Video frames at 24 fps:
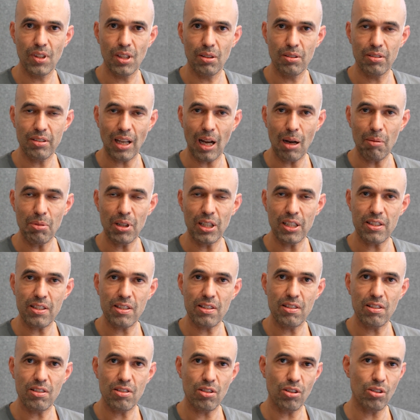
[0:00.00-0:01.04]

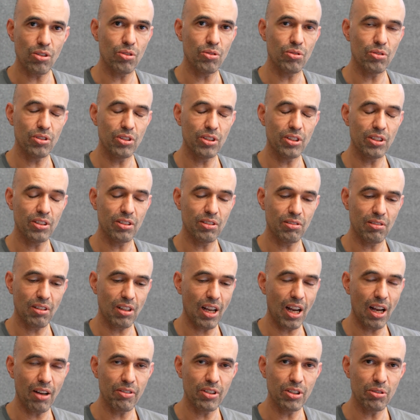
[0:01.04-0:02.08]
tablets, so you can
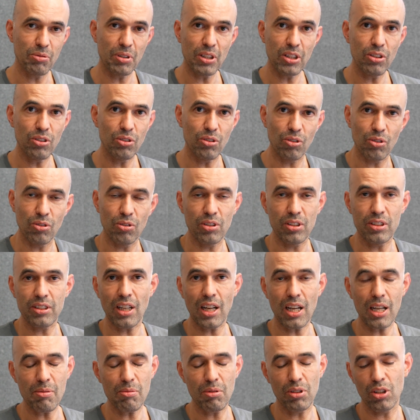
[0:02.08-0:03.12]
have it with you all the
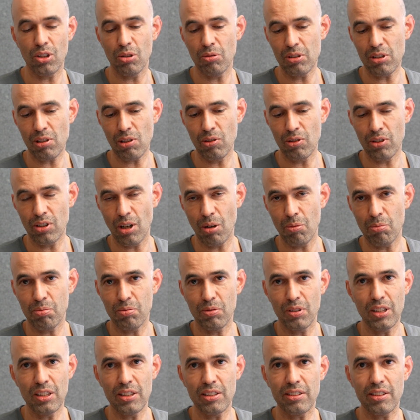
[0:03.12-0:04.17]
time and always look up,
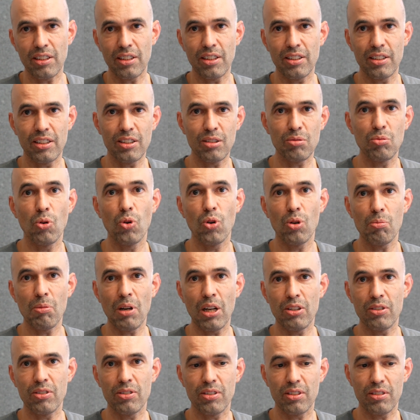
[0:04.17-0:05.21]
is there this wall
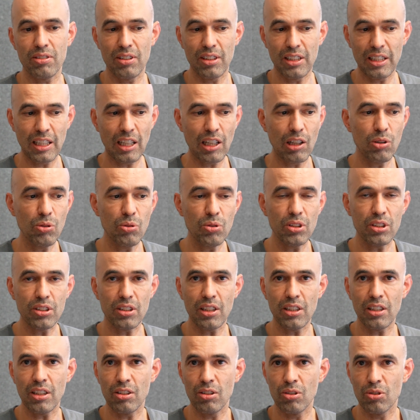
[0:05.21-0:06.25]
mount included
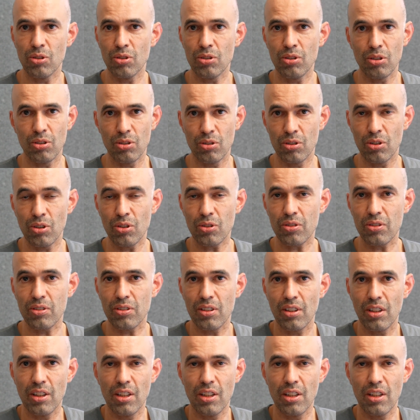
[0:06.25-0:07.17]
in an order or not.